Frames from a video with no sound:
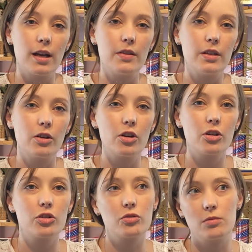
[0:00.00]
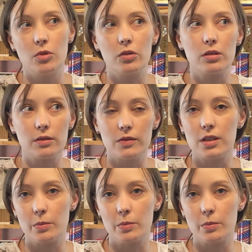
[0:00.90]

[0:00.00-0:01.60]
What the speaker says: and then her doing most of the